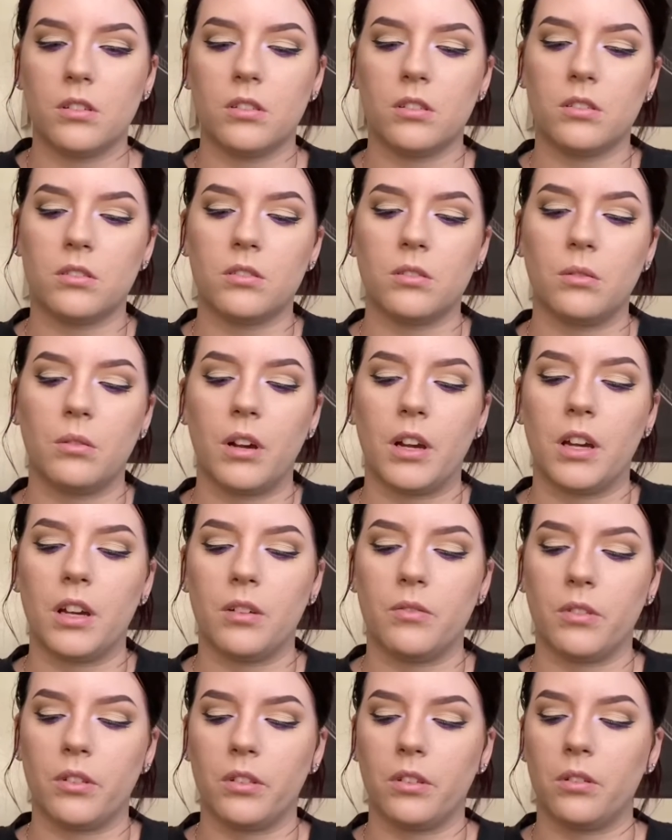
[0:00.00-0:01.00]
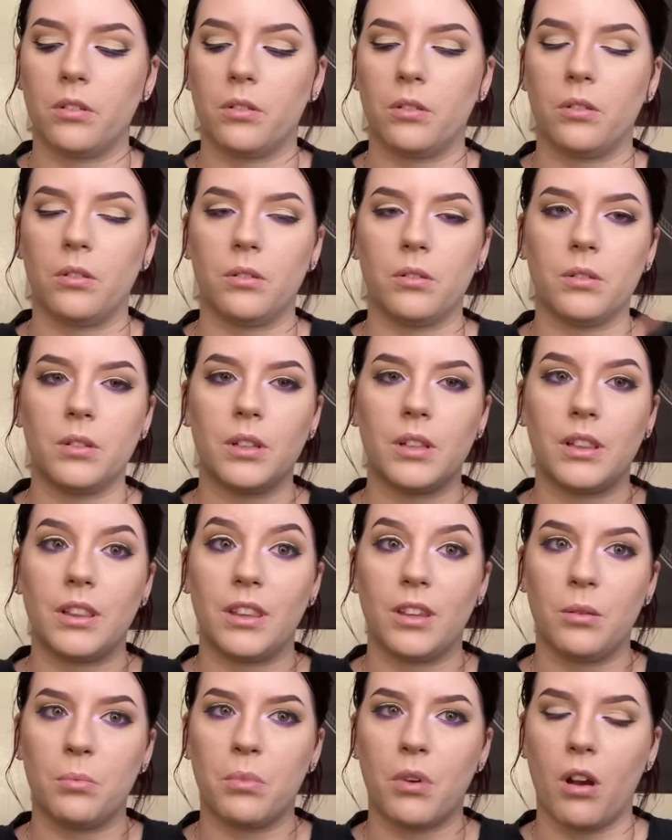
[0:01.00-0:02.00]
So I have a little
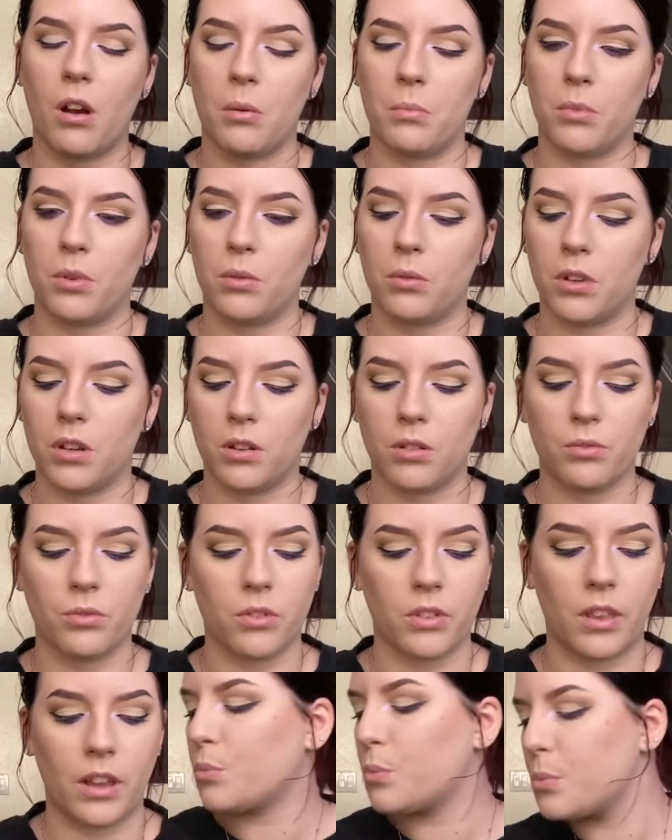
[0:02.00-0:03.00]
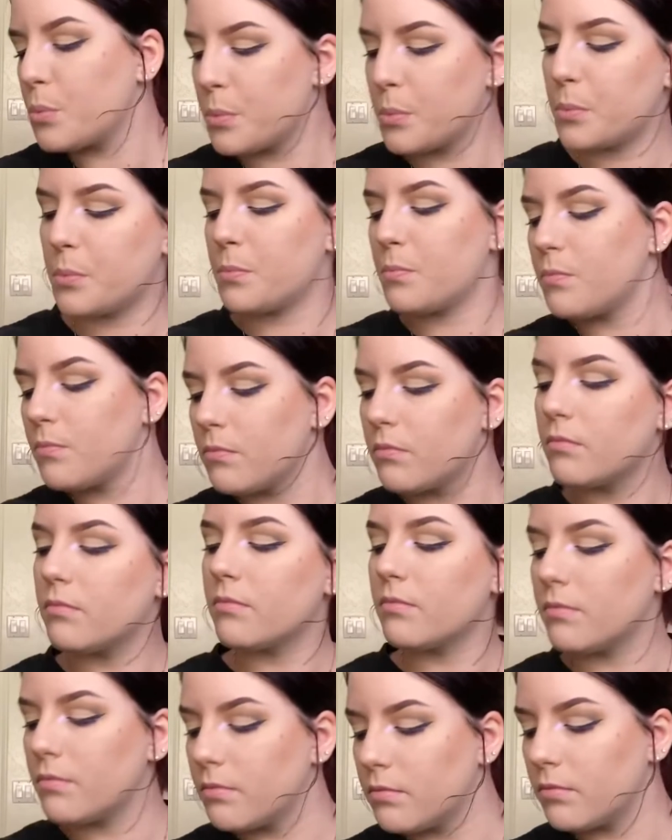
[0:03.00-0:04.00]
lip combo here for that. This
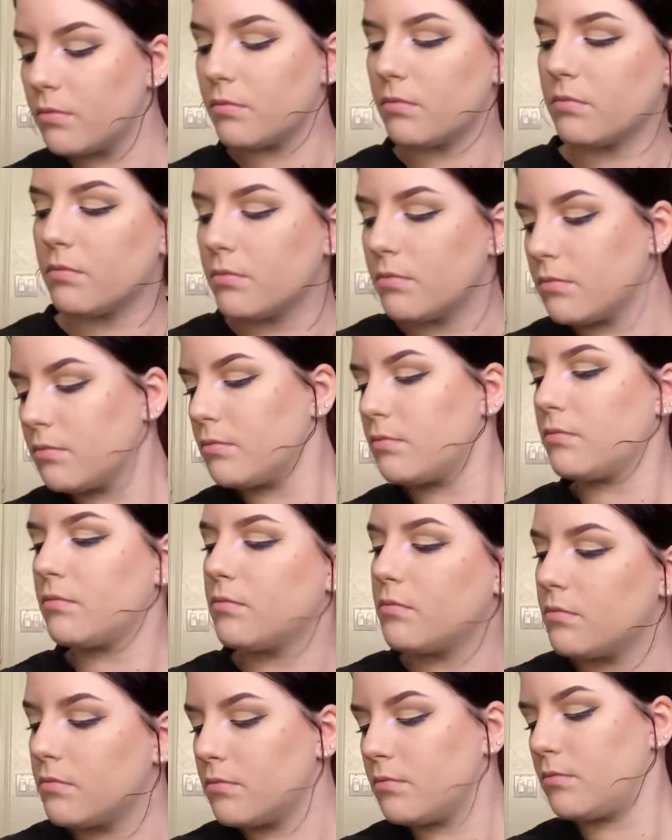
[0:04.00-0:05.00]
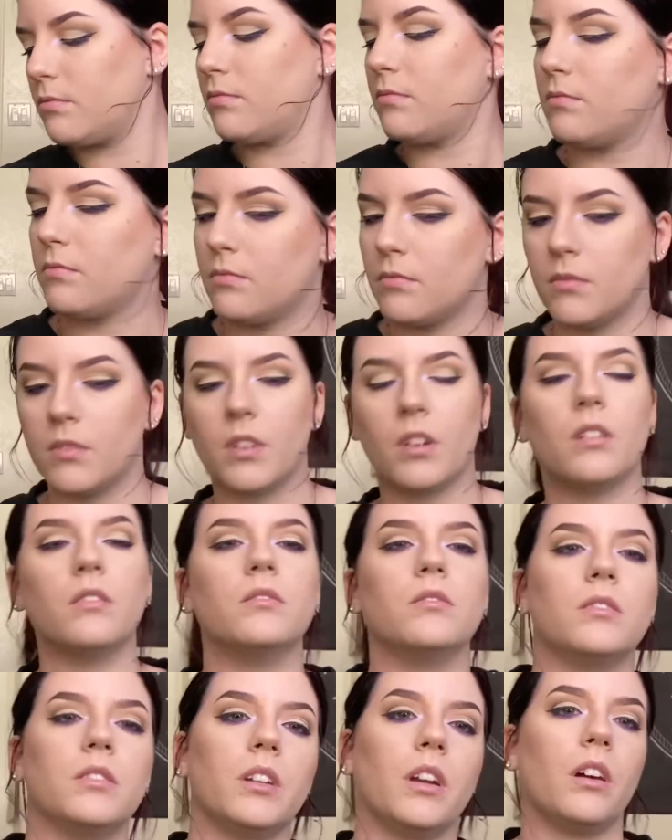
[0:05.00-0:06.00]
is called Nude.
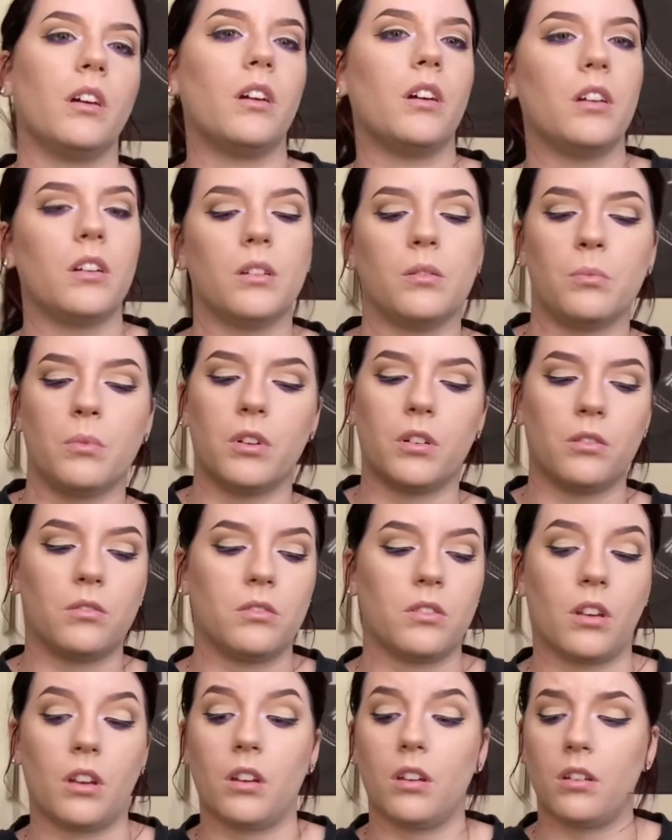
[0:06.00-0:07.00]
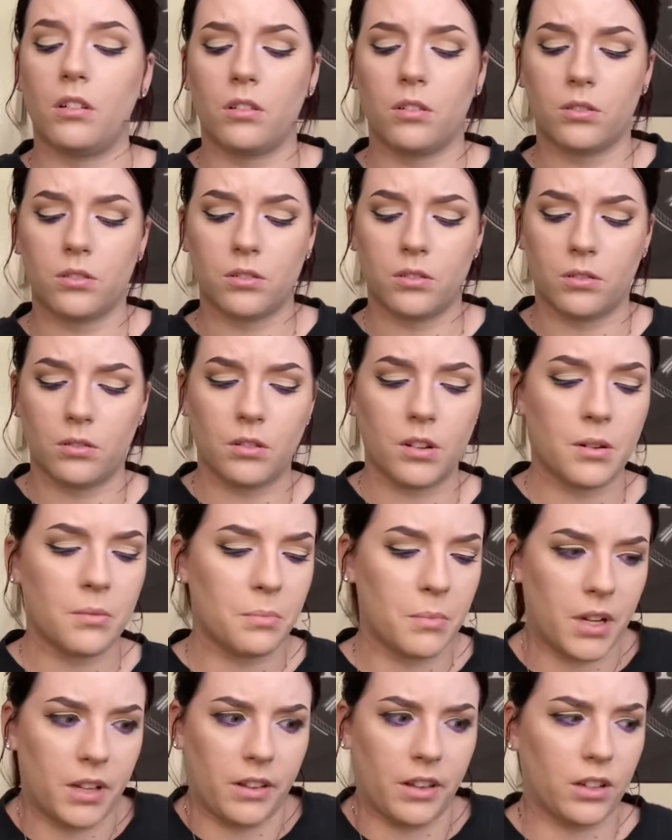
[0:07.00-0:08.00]
Yeah, I didn't want to use that. And also,
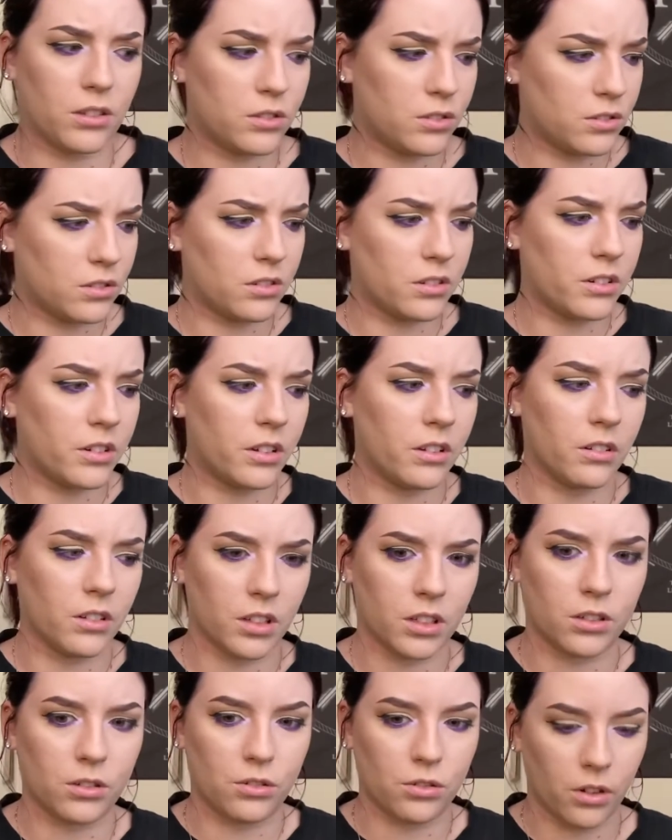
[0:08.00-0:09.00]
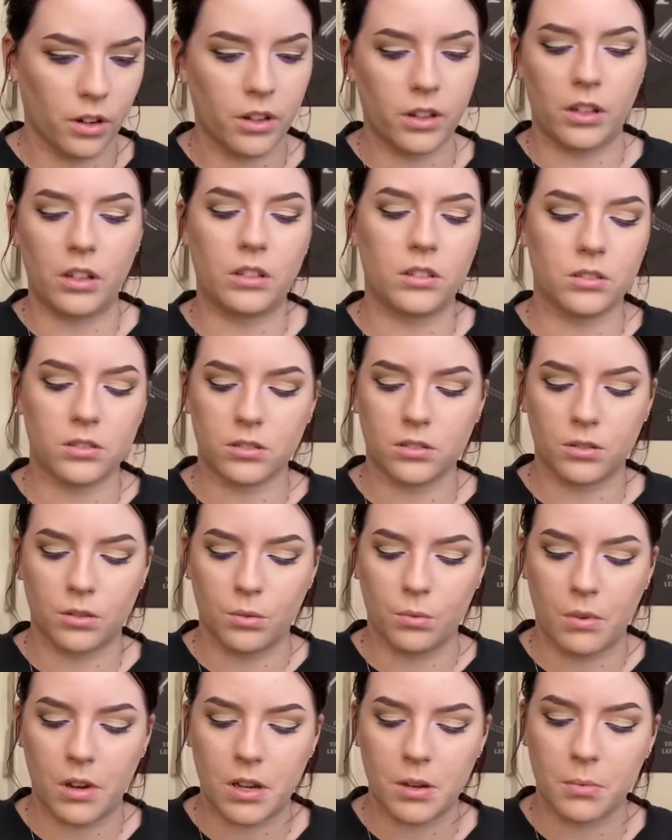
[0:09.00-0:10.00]
my lashes are already like drying, so
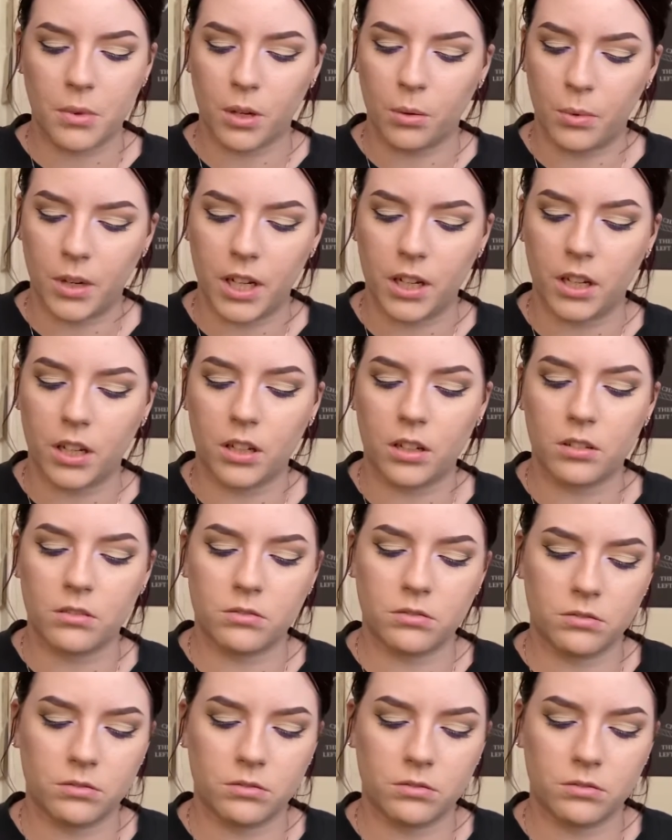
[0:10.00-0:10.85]
why am I waiting?